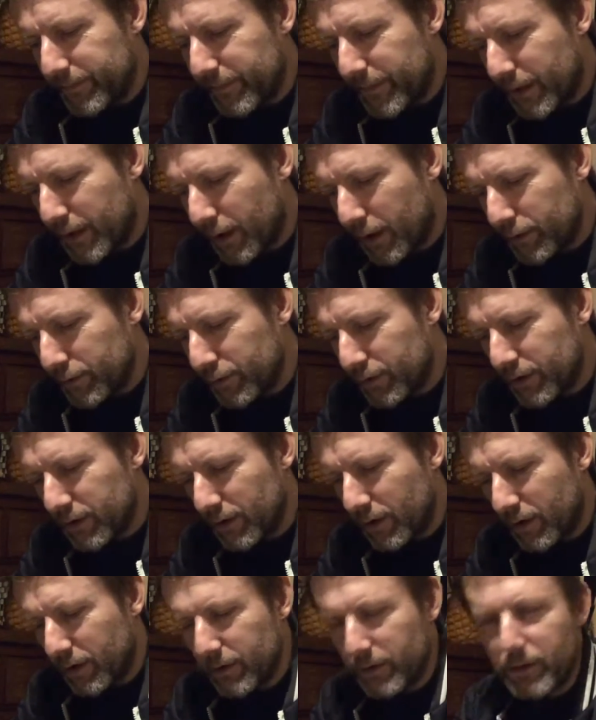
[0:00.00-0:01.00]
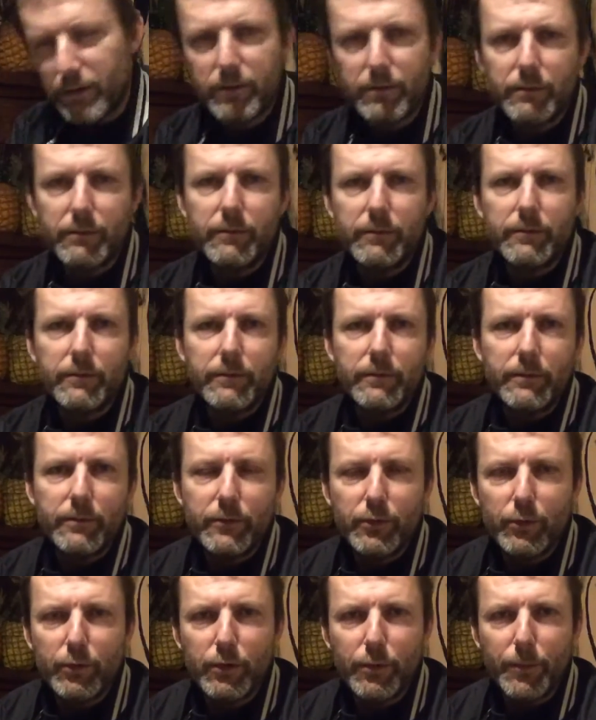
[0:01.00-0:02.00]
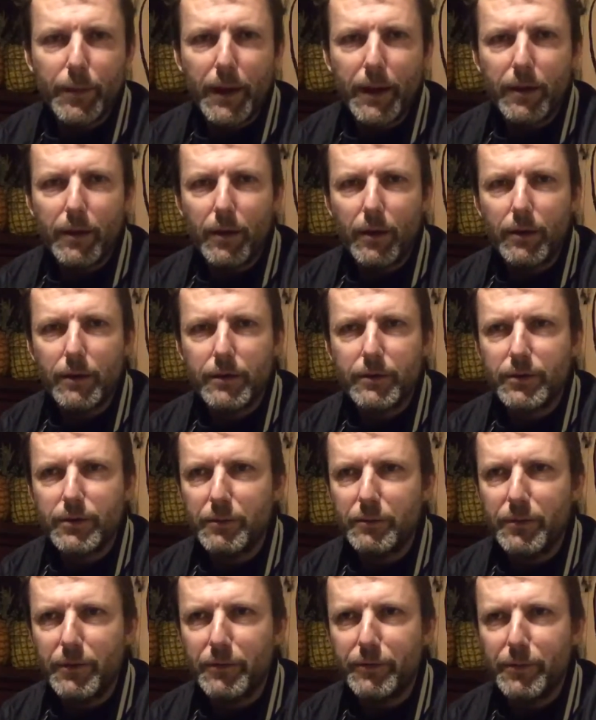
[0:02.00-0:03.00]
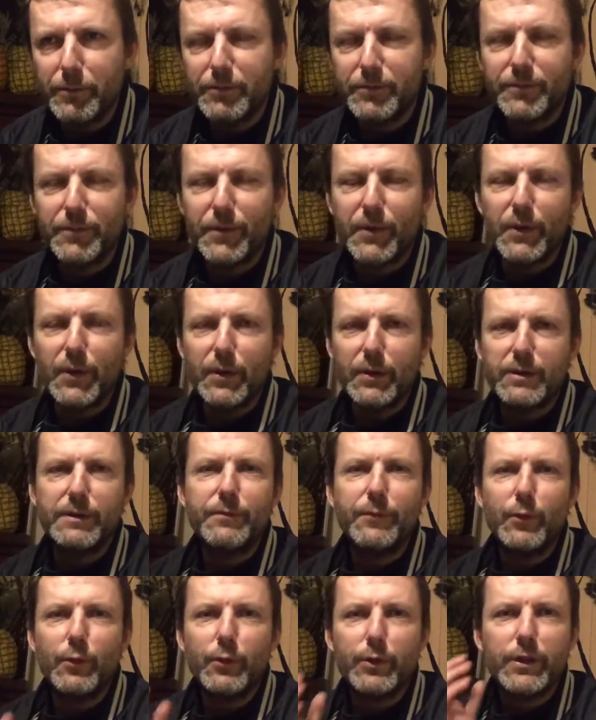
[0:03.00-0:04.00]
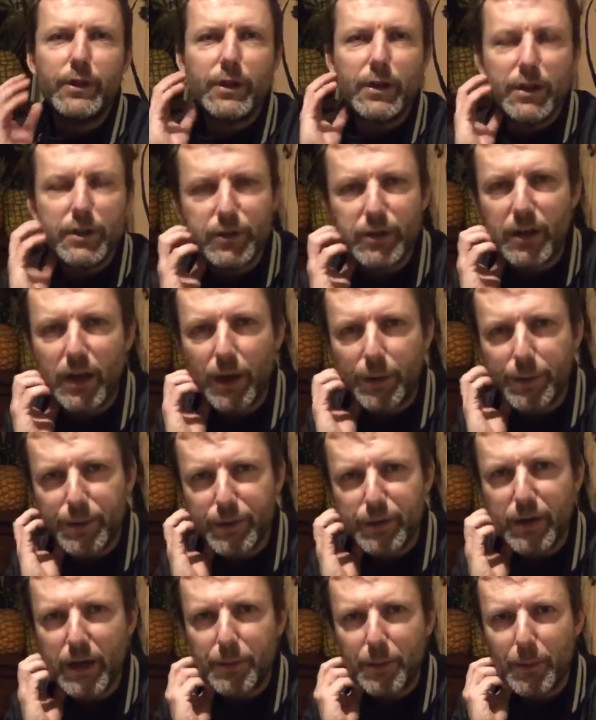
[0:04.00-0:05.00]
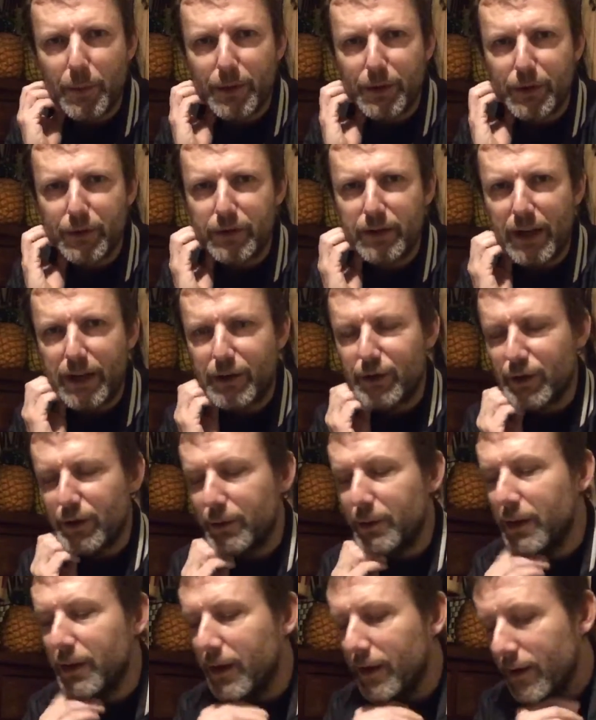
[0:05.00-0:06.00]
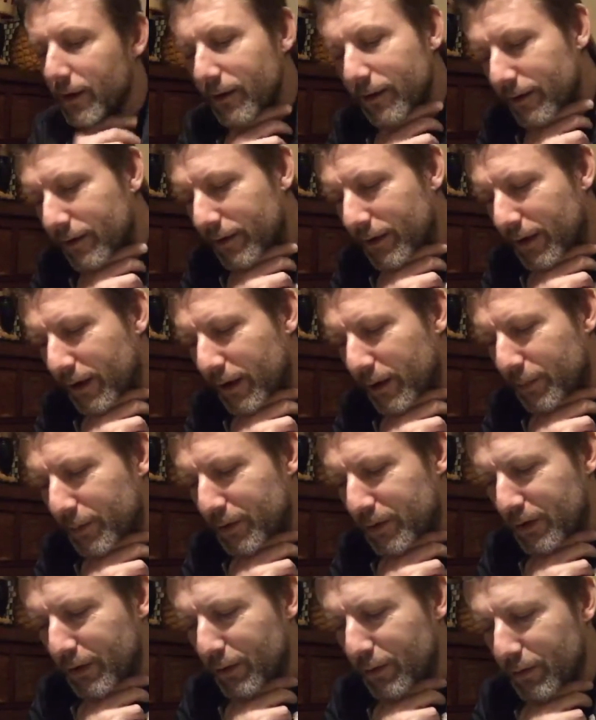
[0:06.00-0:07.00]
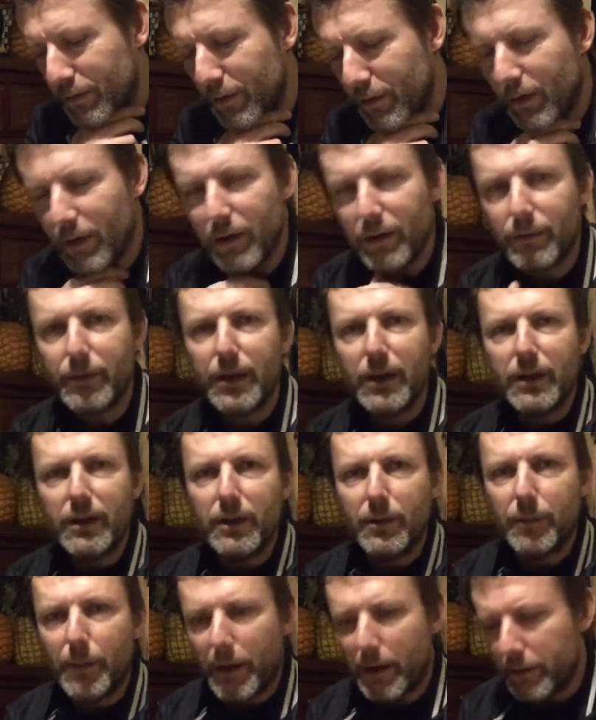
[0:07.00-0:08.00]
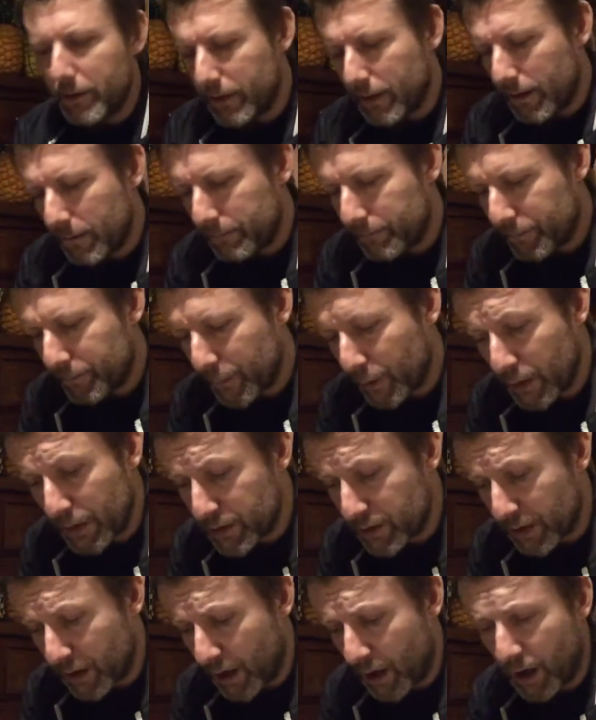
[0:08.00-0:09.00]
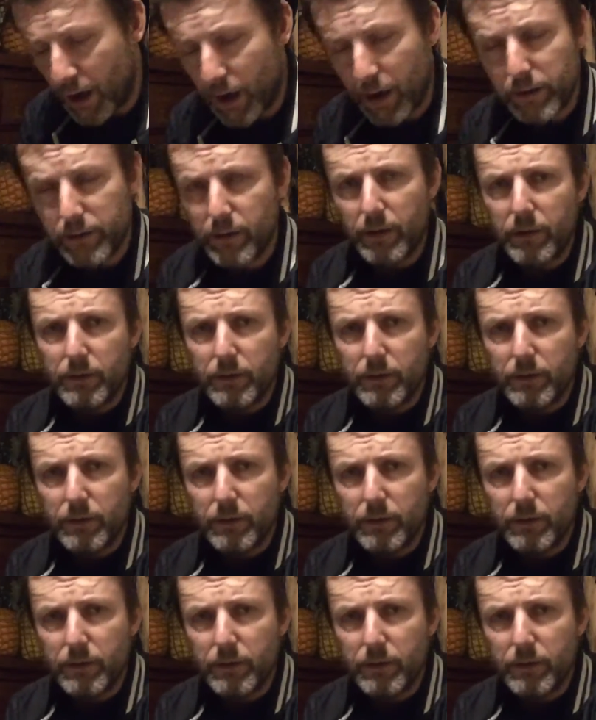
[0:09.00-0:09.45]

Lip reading: You can't just, like, talk about, like, something from 30, 40 years ago and say we want a statue. They've got to be still, like, kicking about, isn't they? Unless they are.